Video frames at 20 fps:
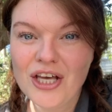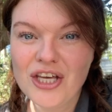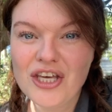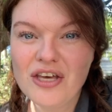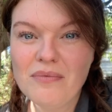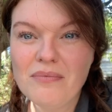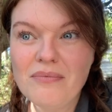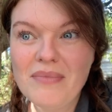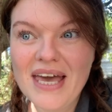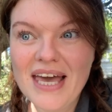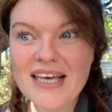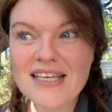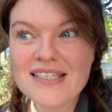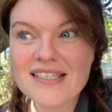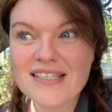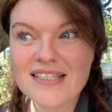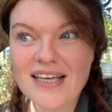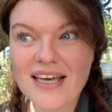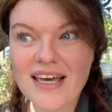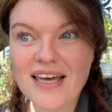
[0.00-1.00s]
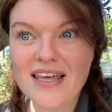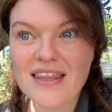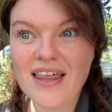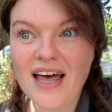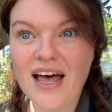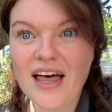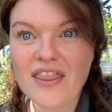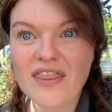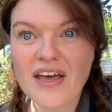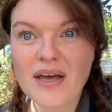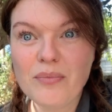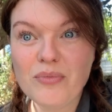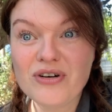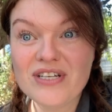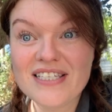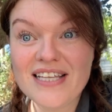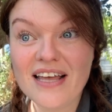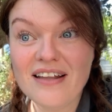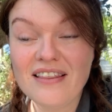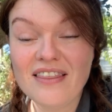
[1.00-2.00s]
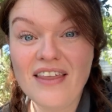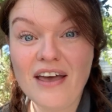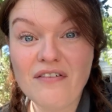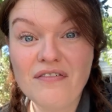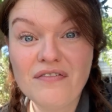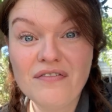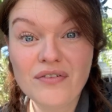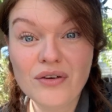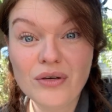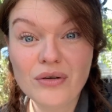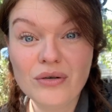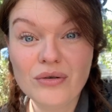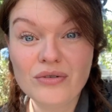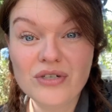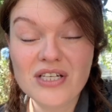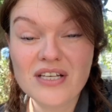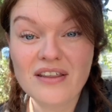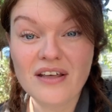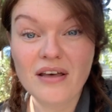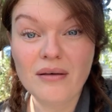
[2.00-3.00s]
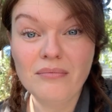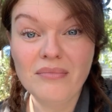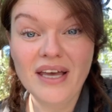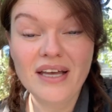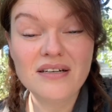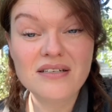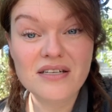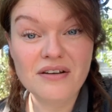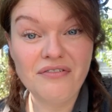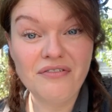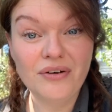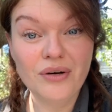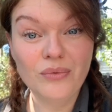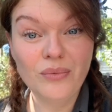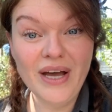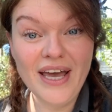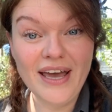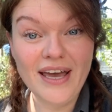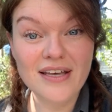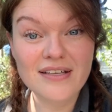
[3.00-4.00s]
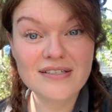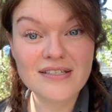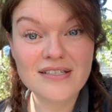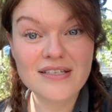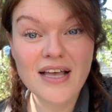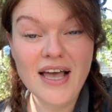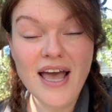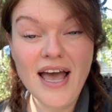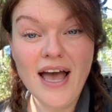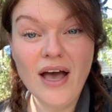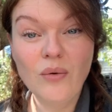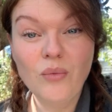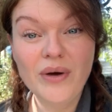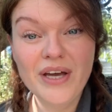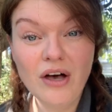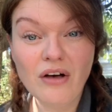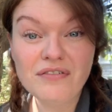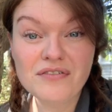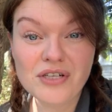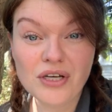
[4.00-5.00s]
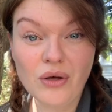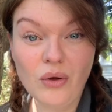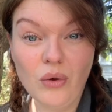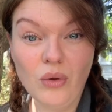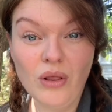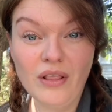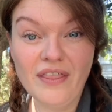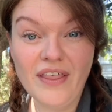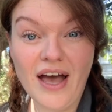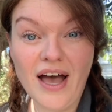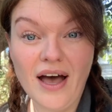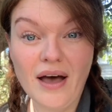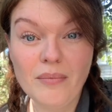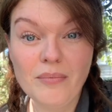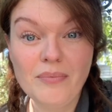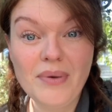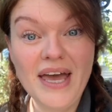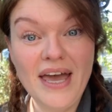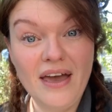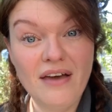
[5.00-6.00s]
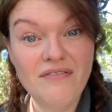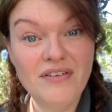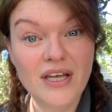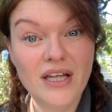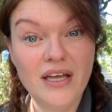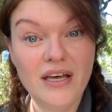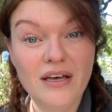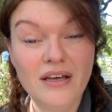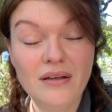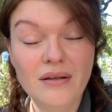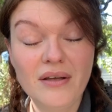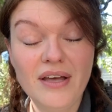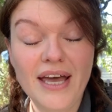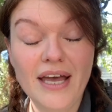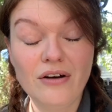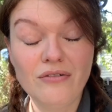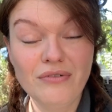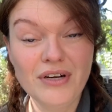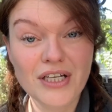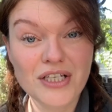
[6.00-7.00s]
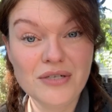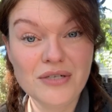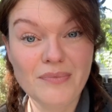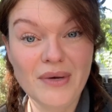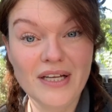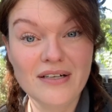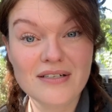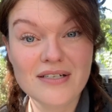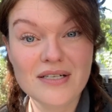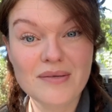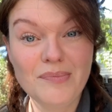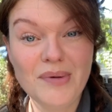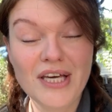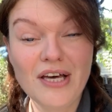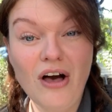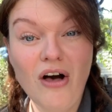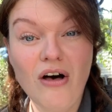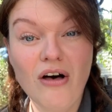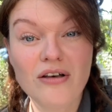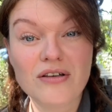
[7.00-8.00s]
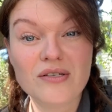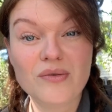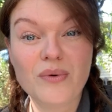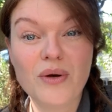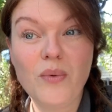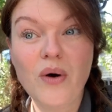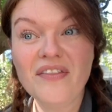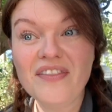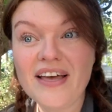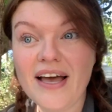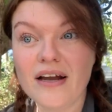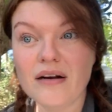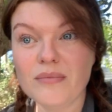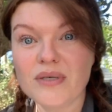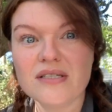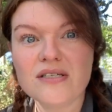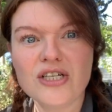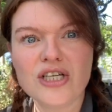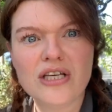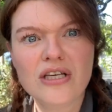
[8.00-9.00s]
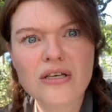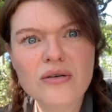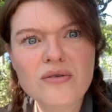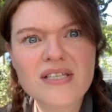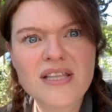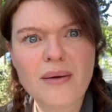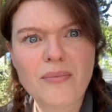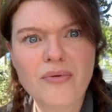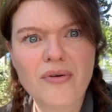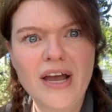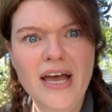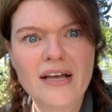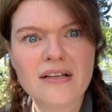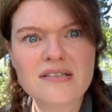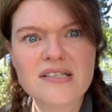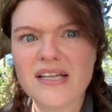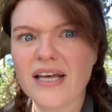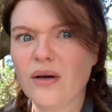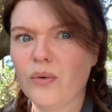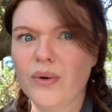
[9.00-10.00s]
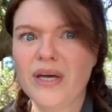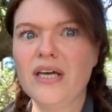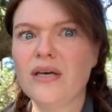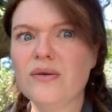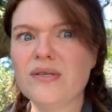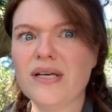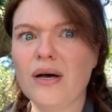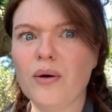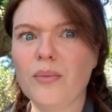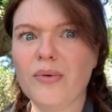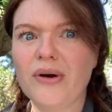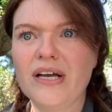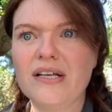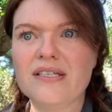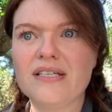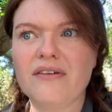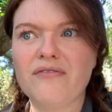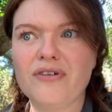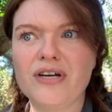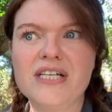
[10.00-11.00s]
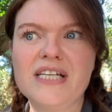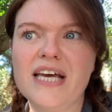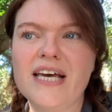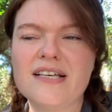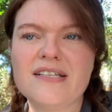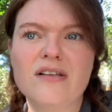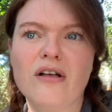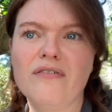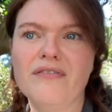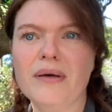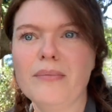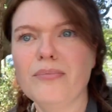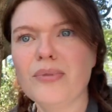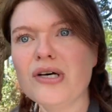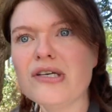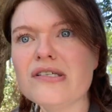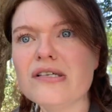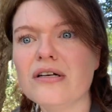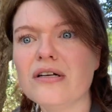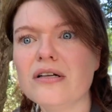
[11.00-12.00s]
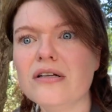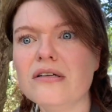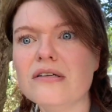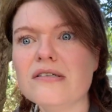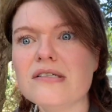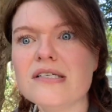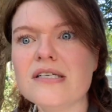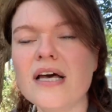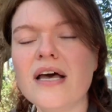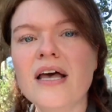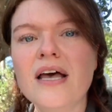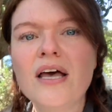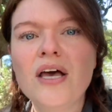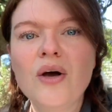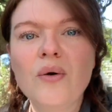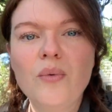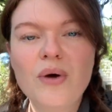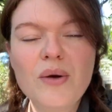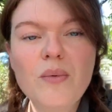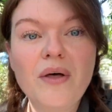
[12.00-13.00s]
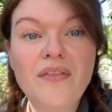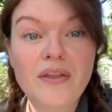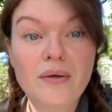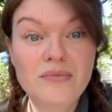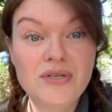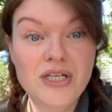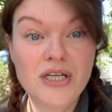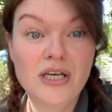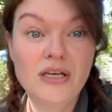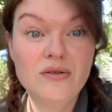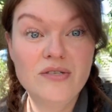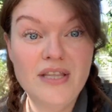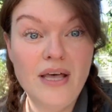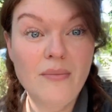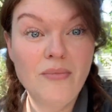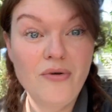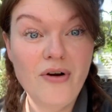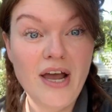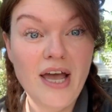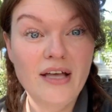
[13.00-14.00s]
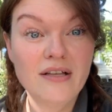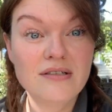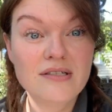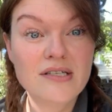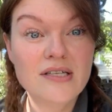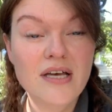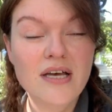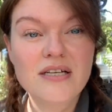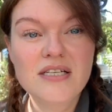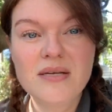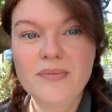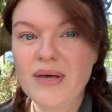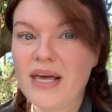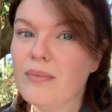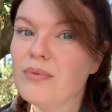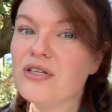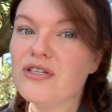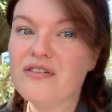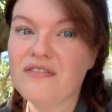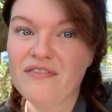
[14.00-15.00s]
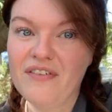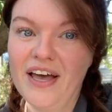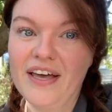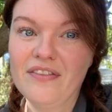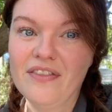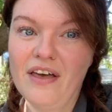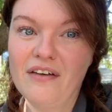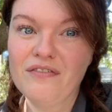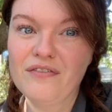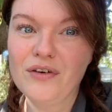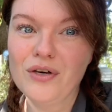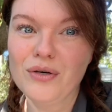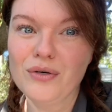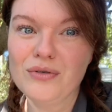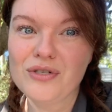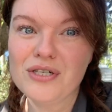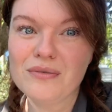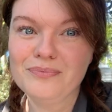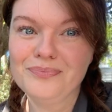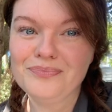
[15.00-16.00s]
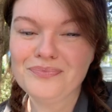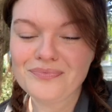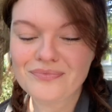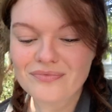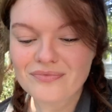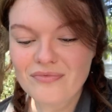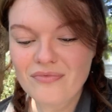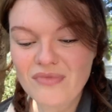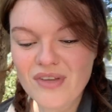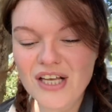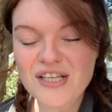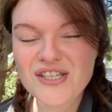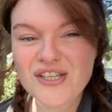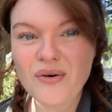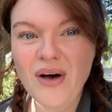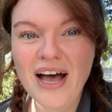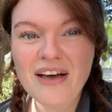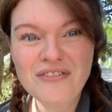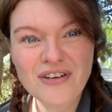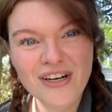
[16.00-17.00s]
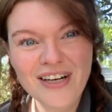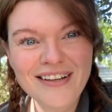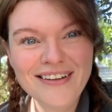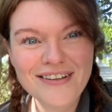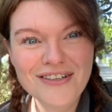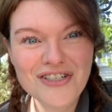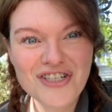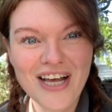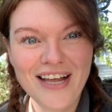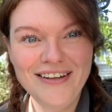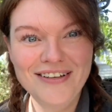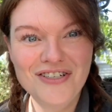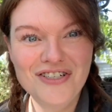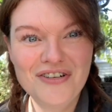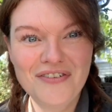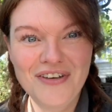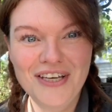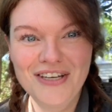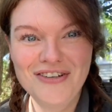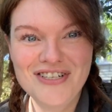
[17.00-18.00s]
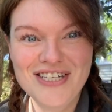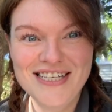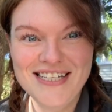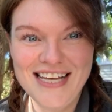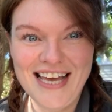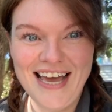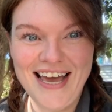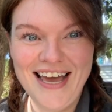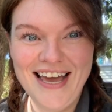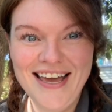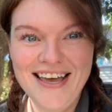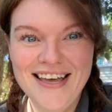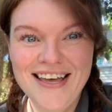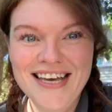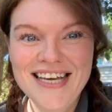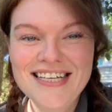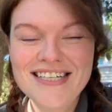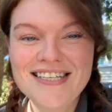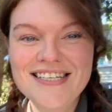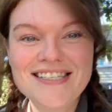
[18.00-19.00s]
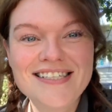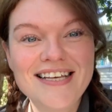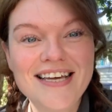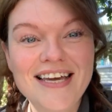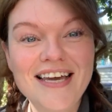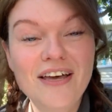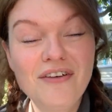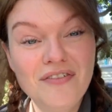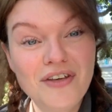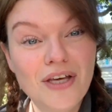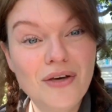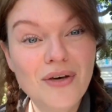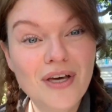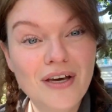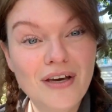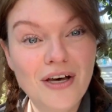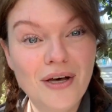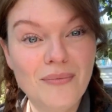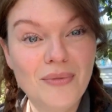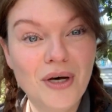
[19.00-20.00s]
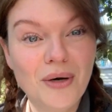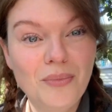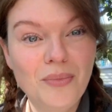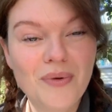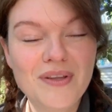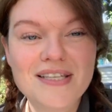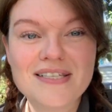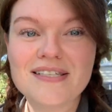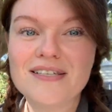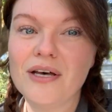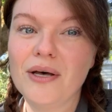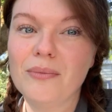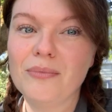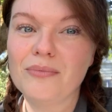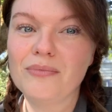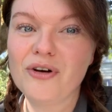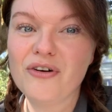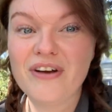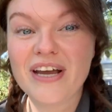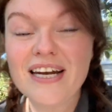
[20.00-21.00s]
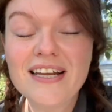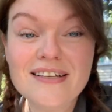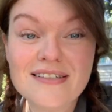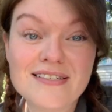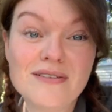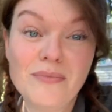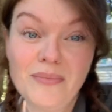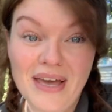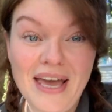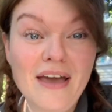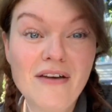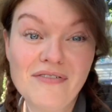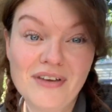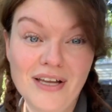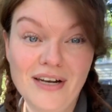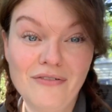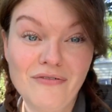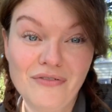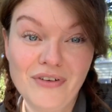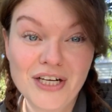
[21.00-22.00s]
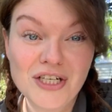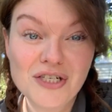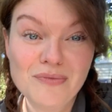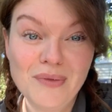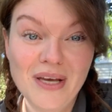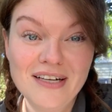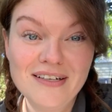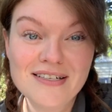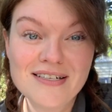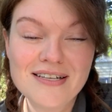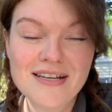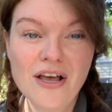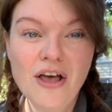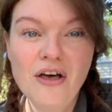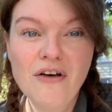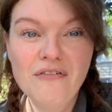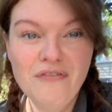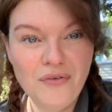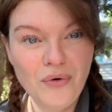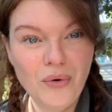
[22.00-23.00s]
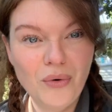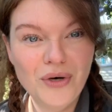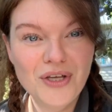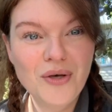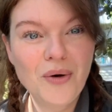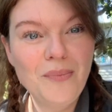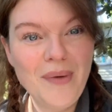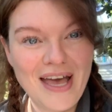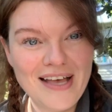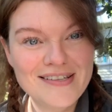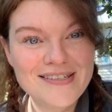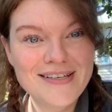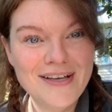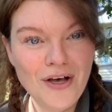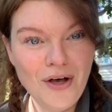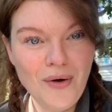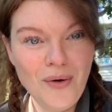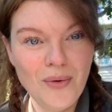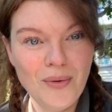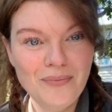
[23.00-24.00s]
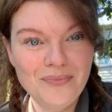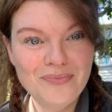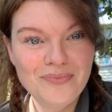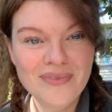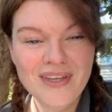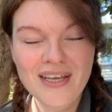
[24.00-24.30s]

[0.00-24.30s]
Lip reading: You may see that they present their food to them in different ways, and we often call that behavior enrichment because we want the animals to use their brains, like we use our brains every day solving puzzles. We want them to use their brains to be able to find their food. So I've got a little challenge for you today to see if you can come up with creating some behavioral enrichment for your pets at home.